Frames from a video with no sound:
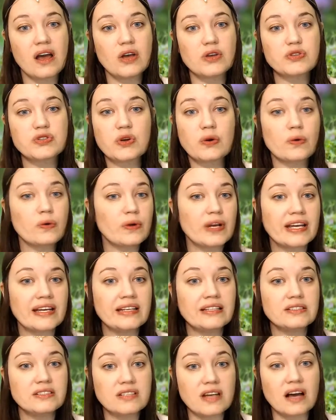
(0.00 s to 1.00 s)
So
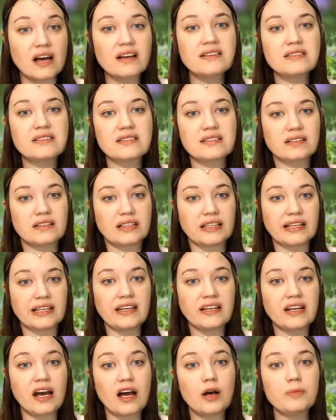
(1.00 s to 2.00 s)
it does
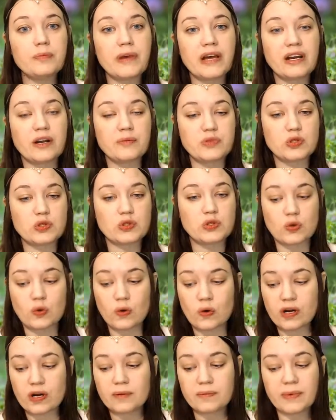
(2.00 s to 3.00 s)
clean up and
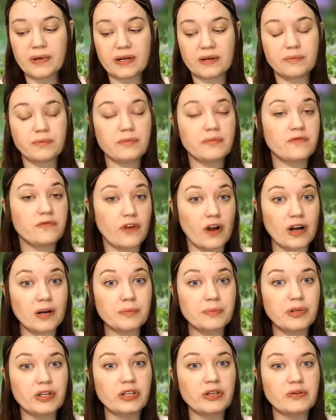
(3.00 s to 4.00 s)
absorb
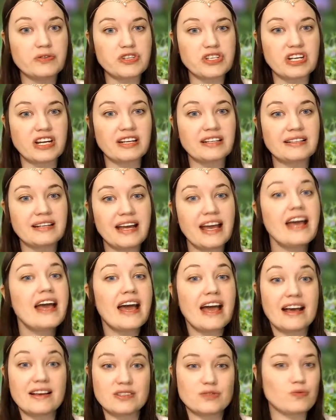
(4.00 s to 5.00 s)
farm pollution
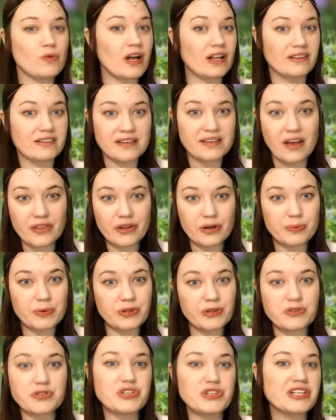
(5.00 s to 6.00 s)
as well as other
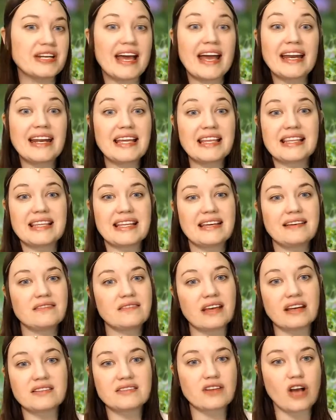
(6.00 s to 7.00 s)
pollution, anything
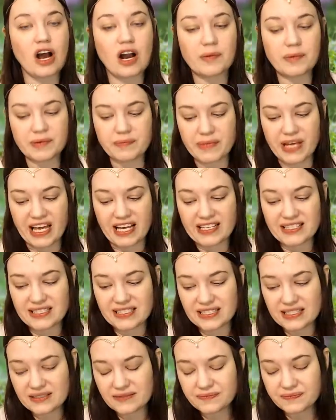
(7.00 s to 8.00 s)
that is
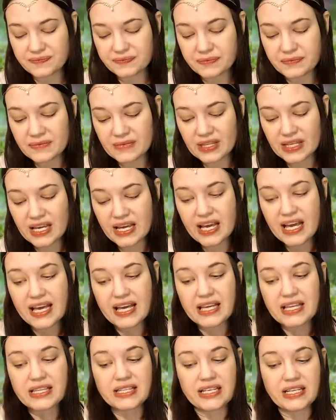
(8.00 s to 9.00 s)
carbon-based.
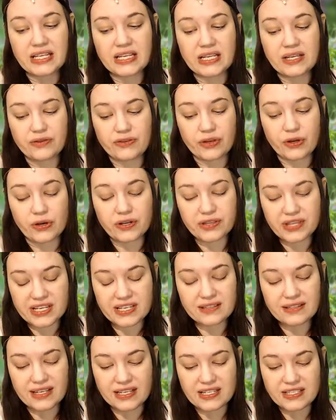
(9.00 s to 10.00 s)
The third
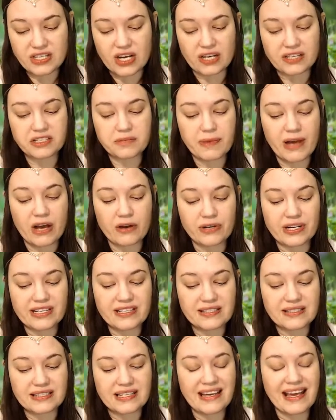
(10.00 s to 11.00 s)
thing that he talked about
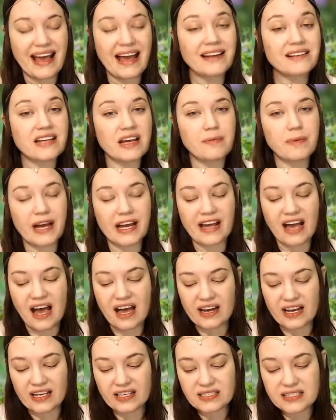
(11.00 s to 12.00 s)
is the
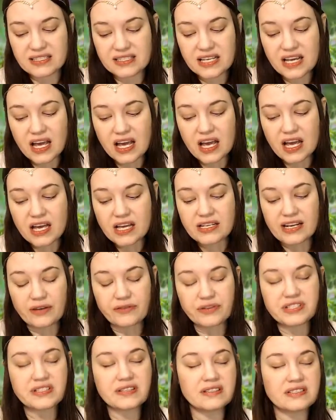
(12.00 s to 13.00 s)
antibiotics.
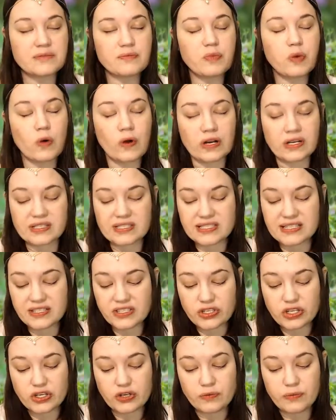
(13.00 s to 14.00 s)
Now, this is important.
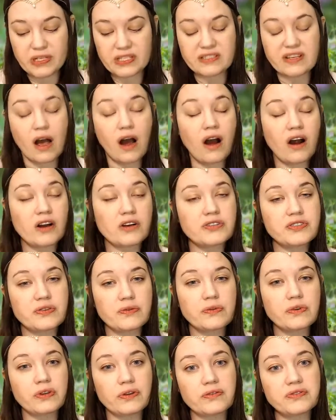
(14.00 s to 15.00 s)
Since humans are
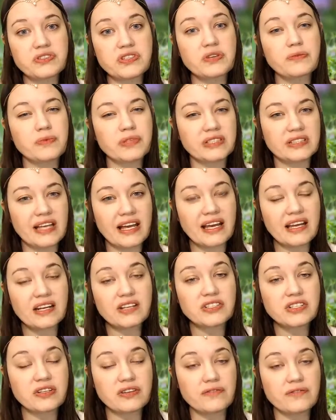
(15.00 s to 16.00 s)
so closely
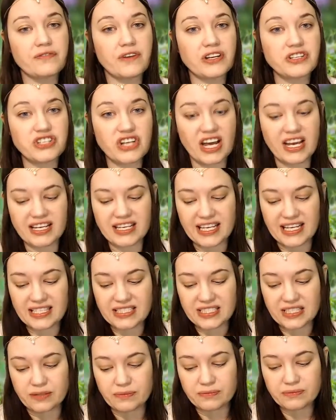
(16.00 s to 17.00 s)
related to the fungi
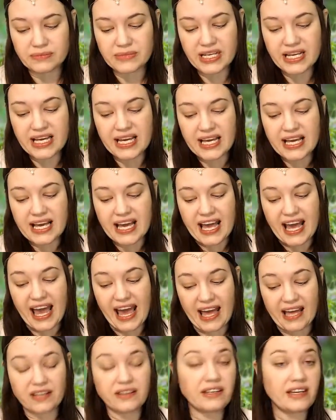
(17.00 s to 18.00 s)
kingdom
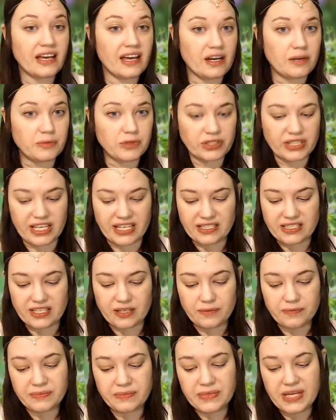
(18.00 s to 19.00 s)
and the animal
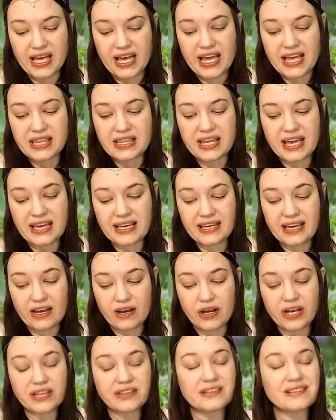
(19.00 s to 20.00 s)
kingdom, they
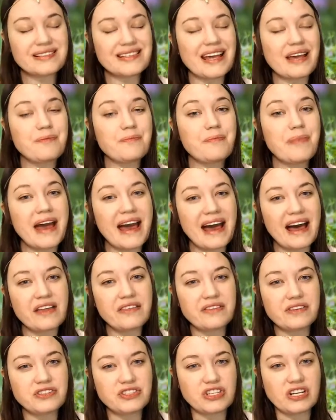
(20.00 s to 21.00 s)
carry the same
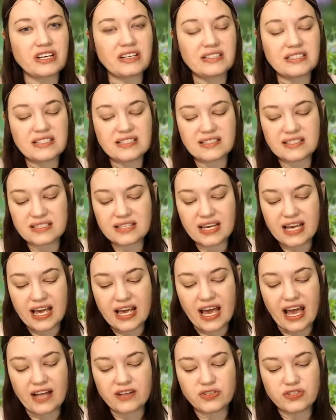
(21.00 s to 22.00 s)
pathogens.
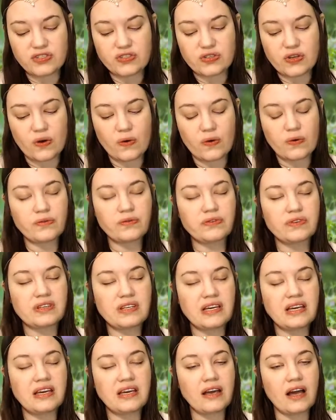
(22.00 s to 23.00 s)
And so
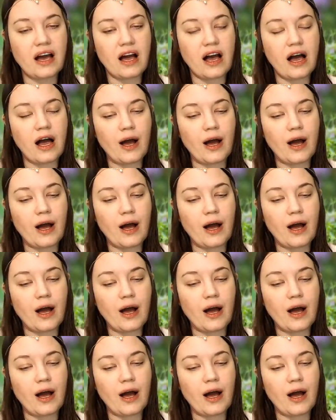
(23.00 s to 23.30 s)
the